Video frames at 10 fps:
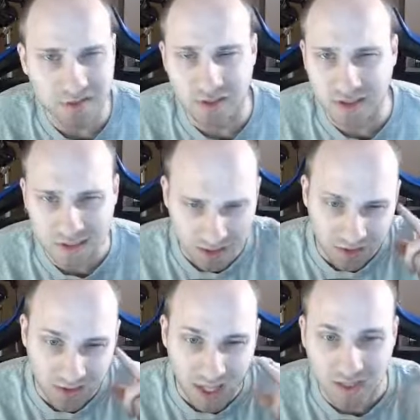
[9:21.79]
So
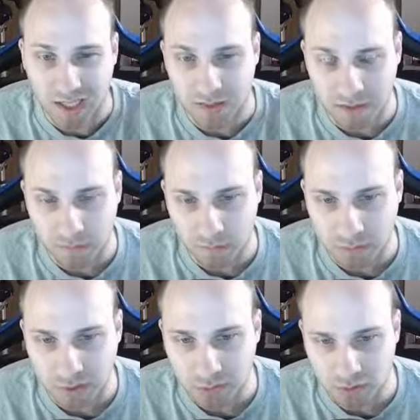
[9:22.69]
consider that
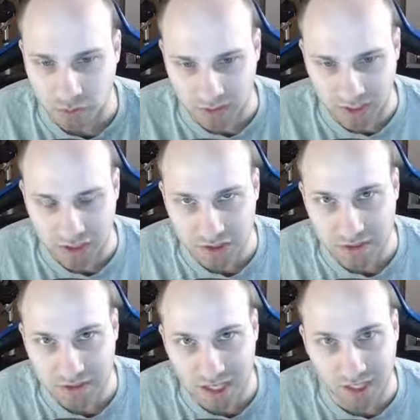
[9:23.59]
people's
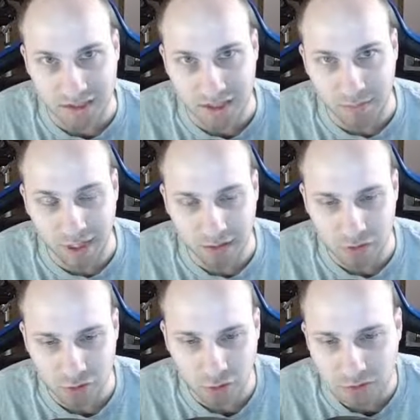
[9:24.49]
relations / getting mind
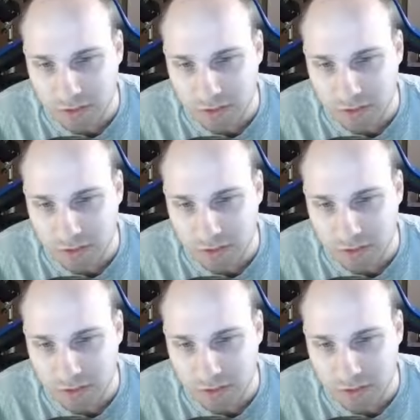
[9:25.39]
controlled